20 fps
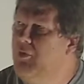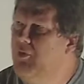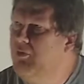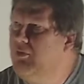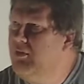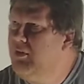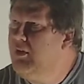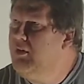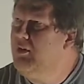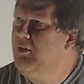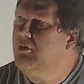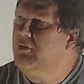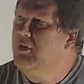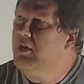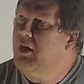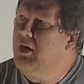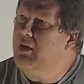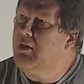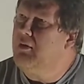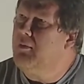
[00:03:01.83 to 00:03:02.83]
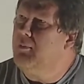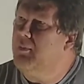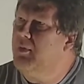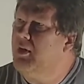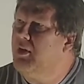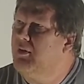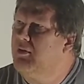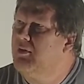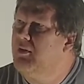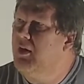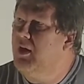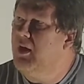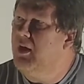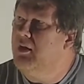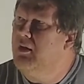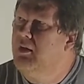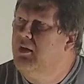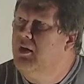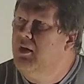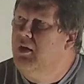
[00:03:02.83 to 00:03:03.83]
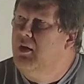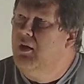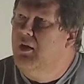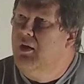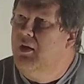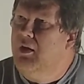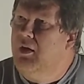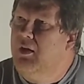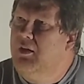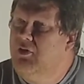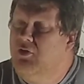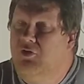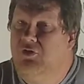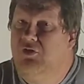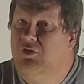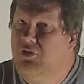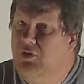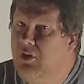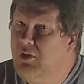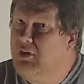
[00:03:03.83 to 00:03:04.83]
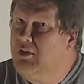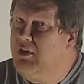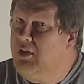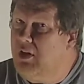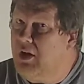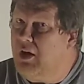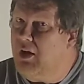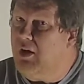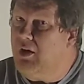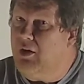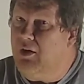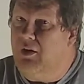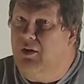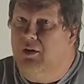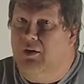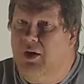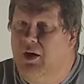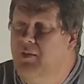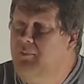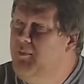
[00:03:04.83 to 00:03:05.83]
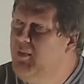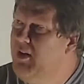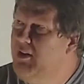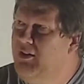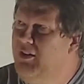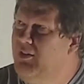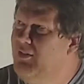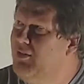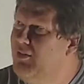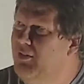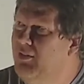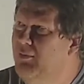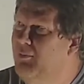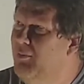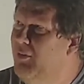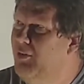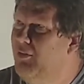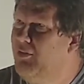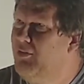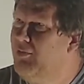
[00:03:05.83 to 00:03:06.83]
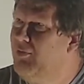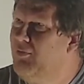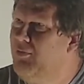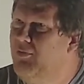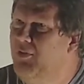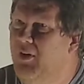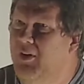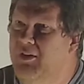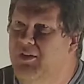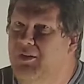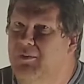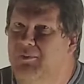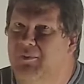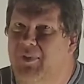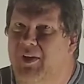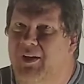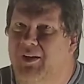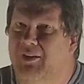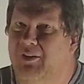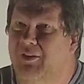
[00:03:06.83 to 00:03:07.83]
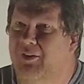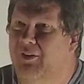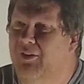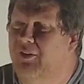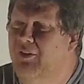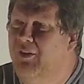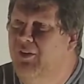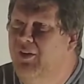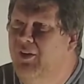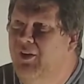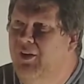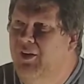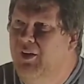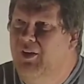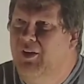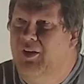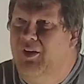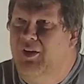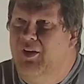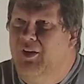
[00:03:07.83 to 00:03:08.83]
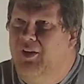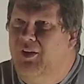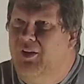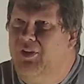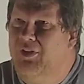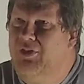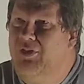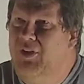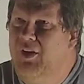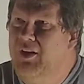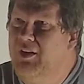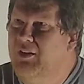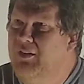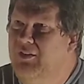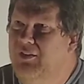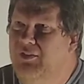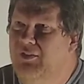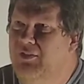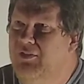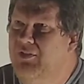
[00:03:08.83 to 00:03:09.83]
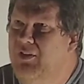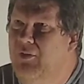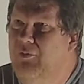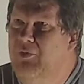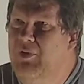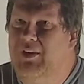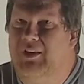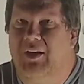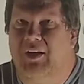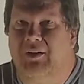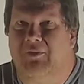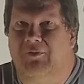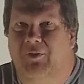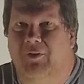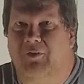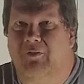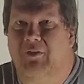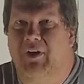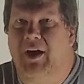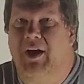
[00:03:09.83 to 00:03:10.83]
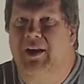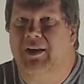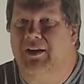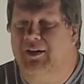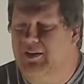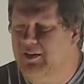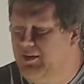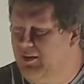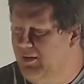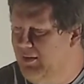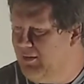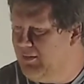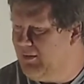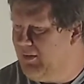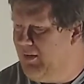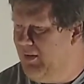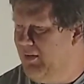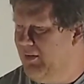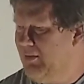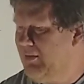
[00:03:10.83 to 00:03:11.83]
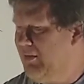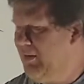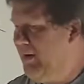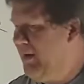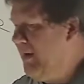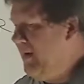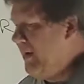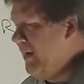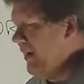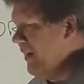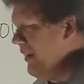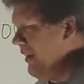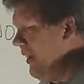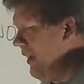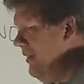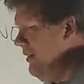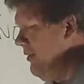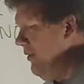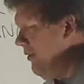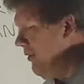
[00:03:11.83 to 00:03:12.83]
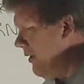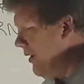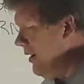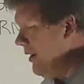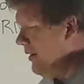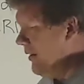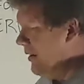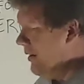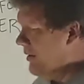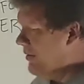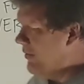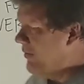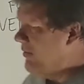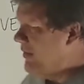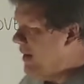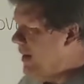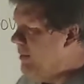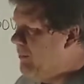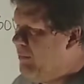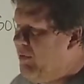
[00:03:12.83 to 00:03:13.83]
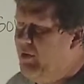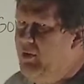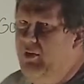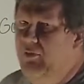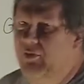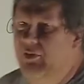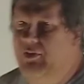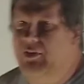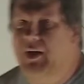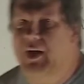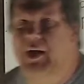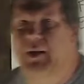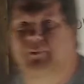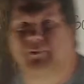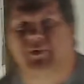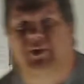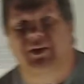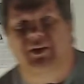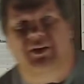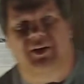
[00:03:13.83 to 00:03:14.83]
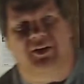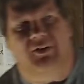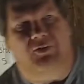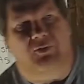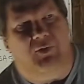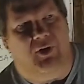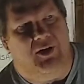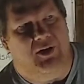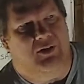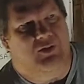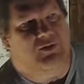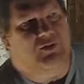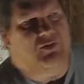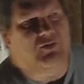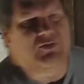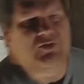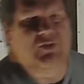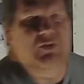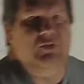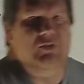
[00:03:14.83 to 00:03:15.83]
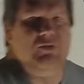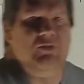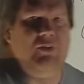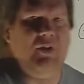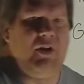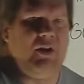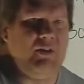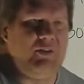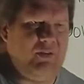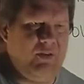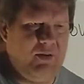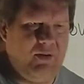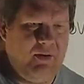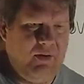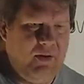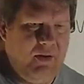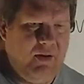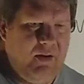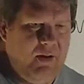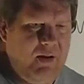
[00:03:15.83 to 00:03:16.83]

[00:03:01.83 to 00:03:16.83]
most of you don't care about that. You should care. I mean, these are the most fundamental things that we take for granted in this country. And I know a lot of you just can't believe it's happening. That's why you just choose not to